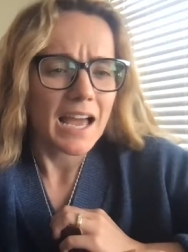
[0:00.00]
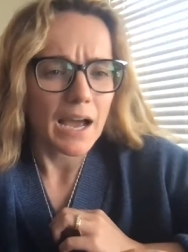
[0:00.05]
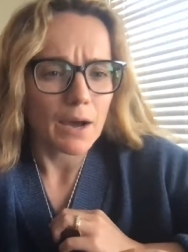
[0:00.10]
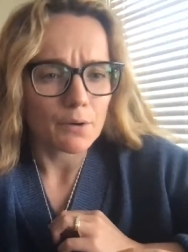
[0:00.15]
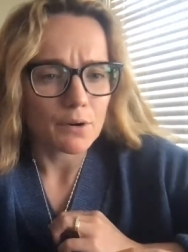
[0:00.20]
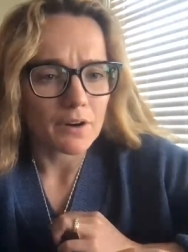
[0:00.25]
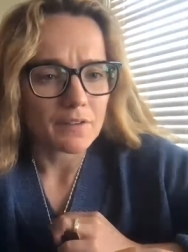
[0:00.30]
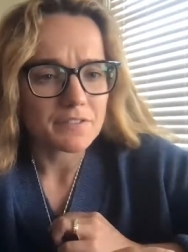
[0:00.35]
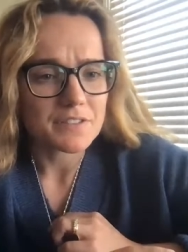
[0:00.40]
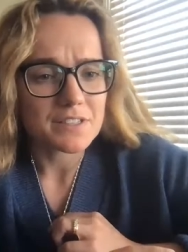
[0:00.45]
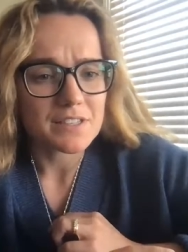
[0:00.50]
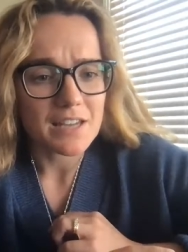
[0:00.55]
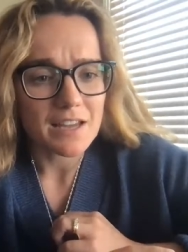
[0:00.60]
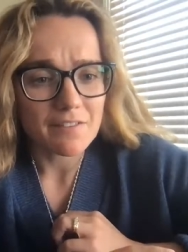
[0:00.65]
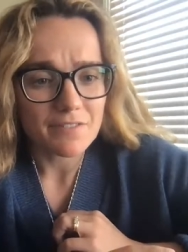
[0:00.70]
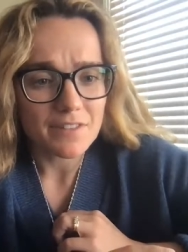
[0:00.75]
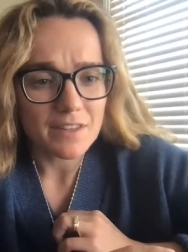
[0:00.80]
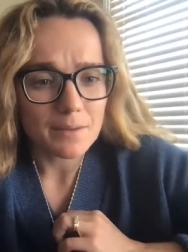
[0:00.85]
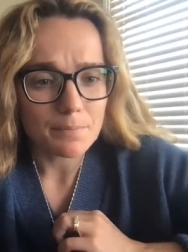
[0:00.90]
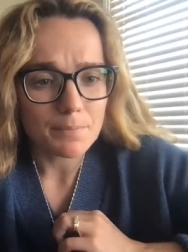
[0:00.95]
How often
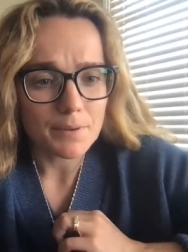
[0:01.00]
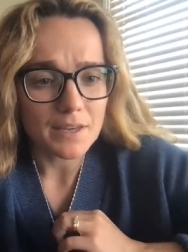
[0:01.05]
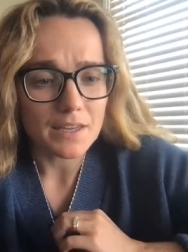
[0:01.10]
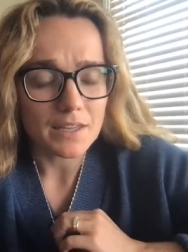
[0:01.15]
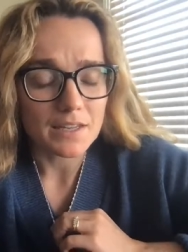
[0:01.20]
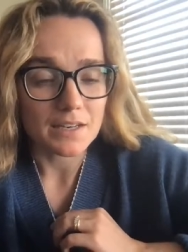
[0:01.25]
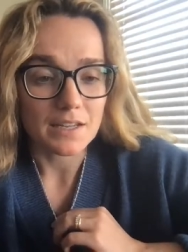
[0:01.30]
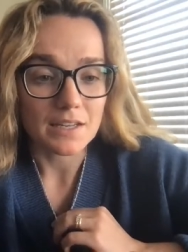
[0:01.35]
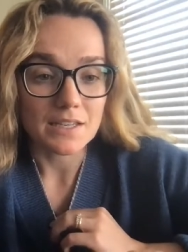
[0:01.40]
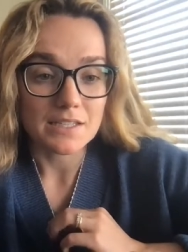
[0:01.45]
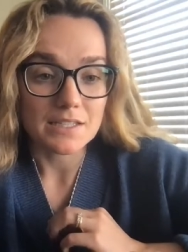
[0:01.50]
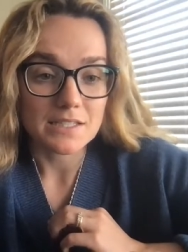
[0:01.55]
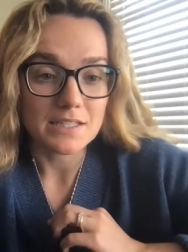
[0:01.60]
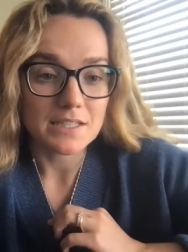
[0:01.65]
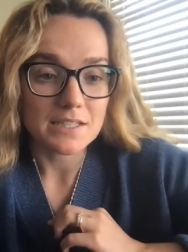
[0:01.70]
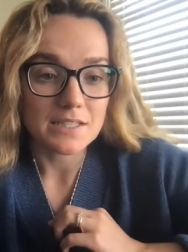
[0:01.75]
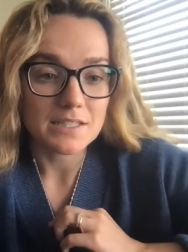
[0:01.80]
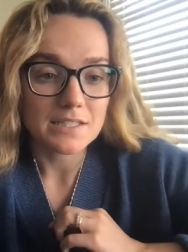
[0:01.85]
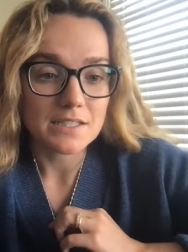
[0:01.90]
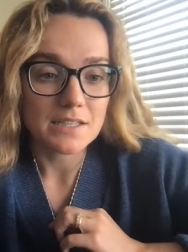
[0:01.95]
have they been? Is
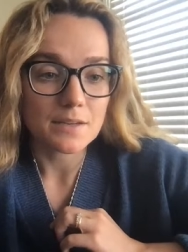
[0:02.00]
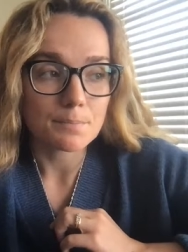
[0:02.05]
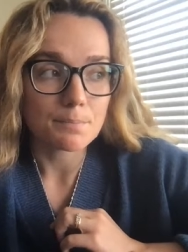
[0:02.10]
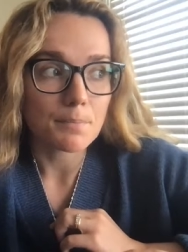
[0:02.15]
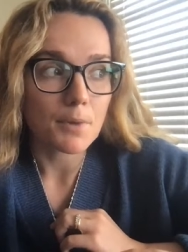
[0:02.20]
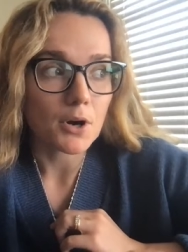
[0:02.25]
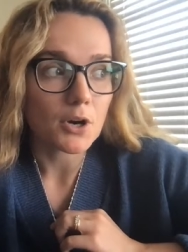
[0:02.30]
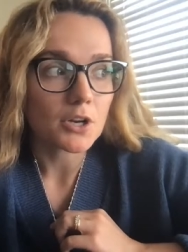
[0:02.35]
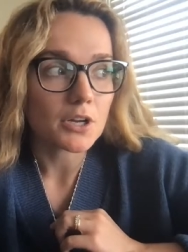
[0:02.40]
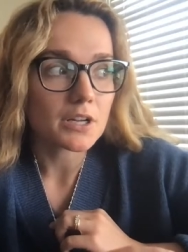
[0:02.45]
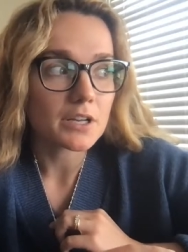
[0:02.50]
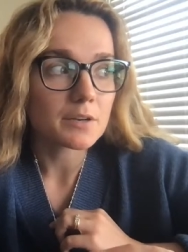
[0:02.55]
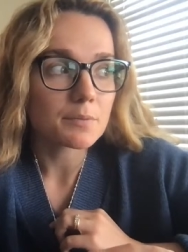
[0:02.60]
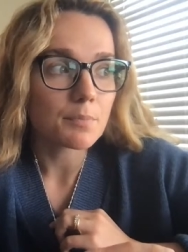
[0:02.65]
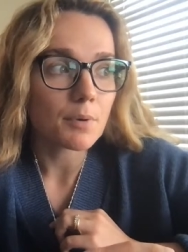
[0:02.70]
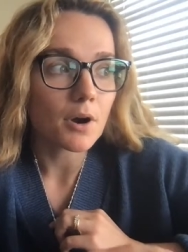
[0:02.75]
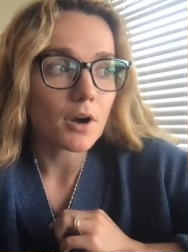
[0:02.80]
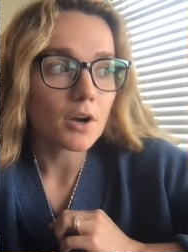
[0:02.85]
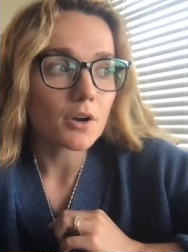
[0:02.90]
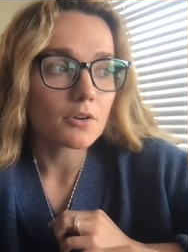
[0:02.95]
this marked
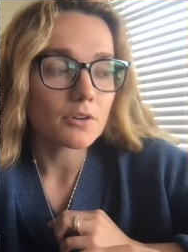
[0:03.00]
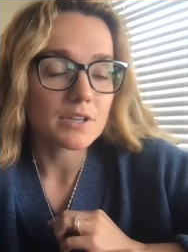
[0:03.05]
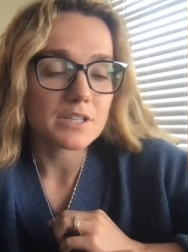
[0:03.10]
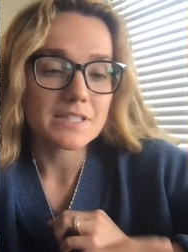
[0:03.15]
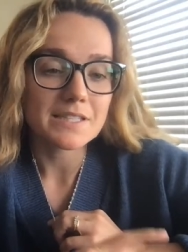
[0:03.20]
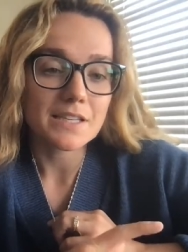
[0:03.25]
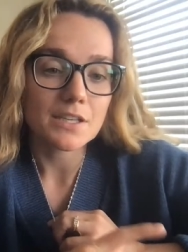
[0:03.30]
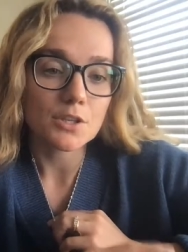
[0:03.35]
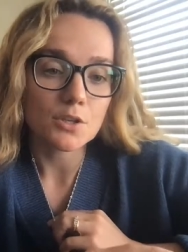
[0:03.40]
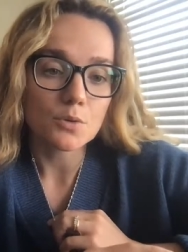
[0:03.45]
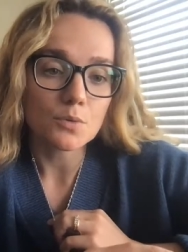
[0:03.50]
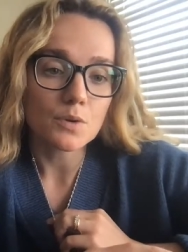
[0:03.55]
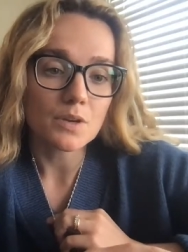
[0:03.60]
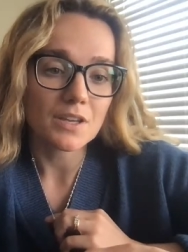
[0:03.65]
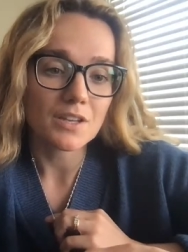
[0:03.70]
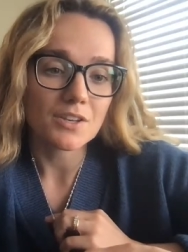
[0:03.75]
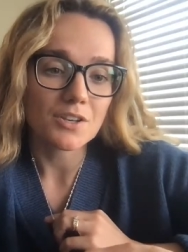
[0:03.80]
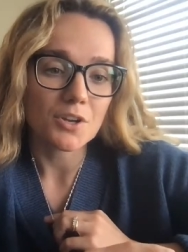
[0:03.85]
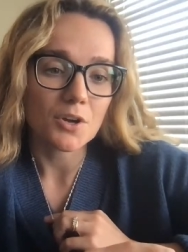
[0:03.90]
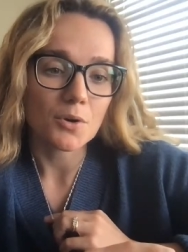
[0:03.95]
progress that you
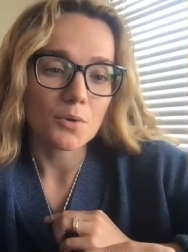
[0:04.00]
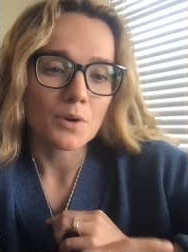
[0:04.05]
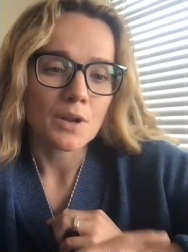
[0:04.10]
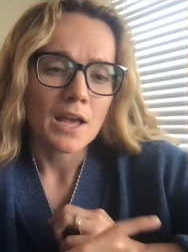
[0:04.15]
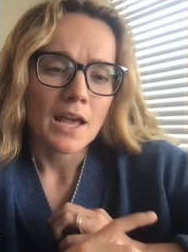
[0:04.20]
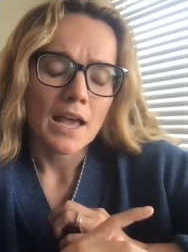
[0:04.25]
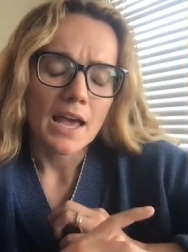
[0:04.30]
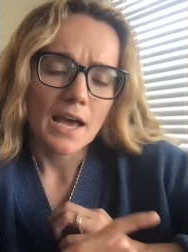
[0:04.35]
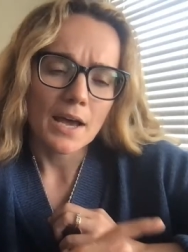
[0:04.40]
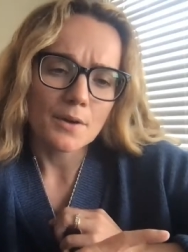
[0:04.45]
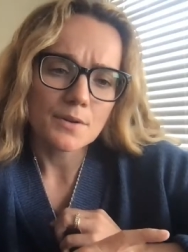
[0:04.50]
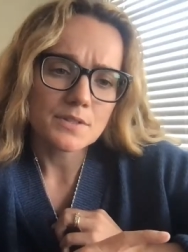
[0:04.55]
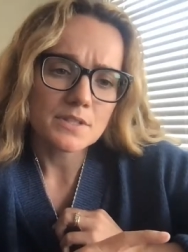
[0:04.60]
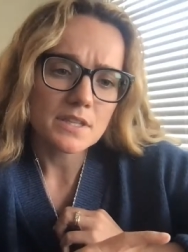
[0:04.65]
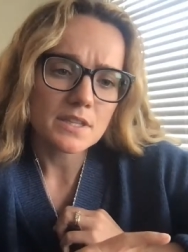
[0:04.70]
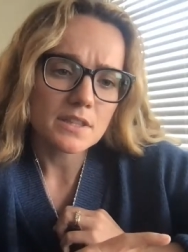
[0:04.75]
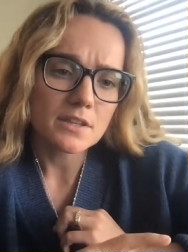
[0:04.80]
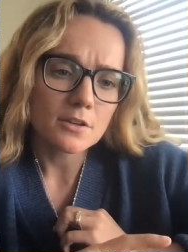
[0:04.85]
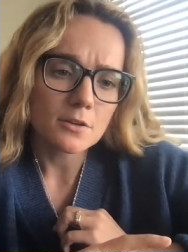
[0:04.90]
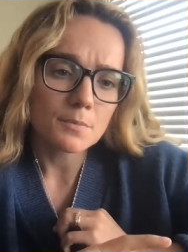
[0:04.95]
can note? How's
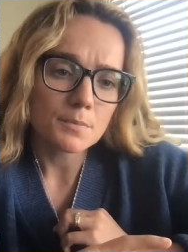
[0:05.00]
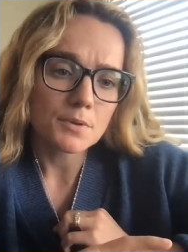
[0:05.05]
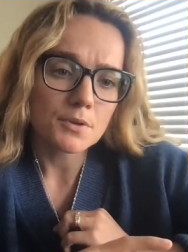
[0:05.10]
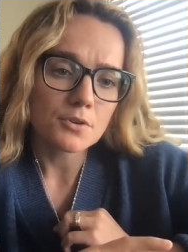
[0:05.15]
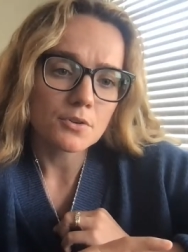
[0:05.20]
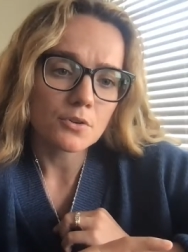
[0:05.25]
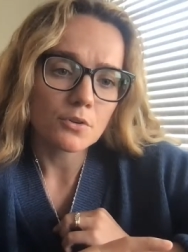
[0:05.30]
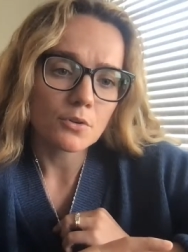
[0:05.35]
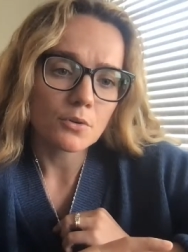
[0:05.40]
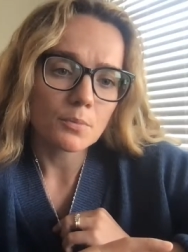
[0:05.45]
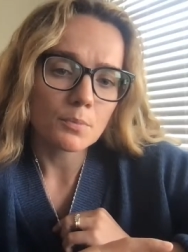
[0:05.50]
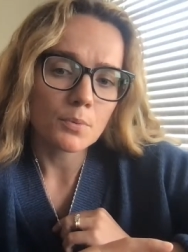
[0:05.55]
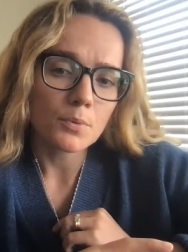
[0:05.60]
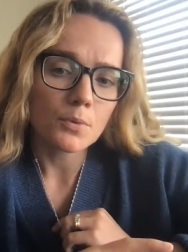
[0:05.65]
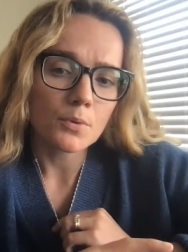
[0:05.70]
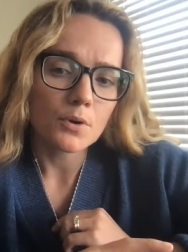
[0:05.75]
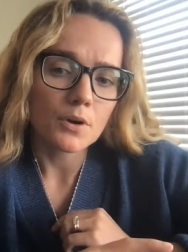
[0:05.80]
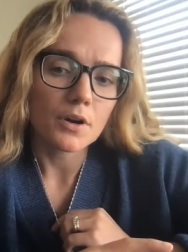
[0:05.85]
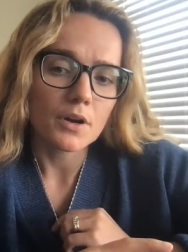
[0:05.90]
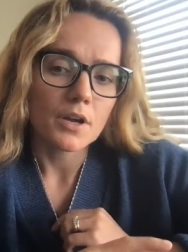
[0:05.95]
the therapeutic
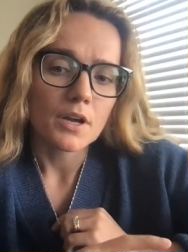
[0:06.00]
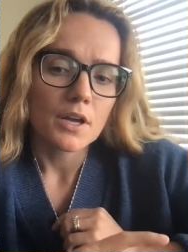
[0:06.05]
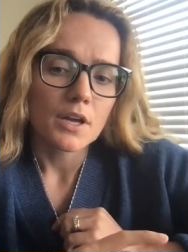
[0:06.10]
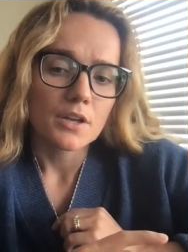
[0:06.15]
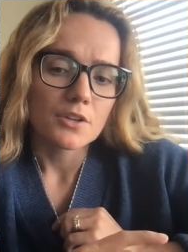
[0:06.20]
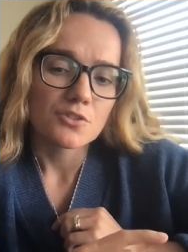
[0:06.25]
rapport?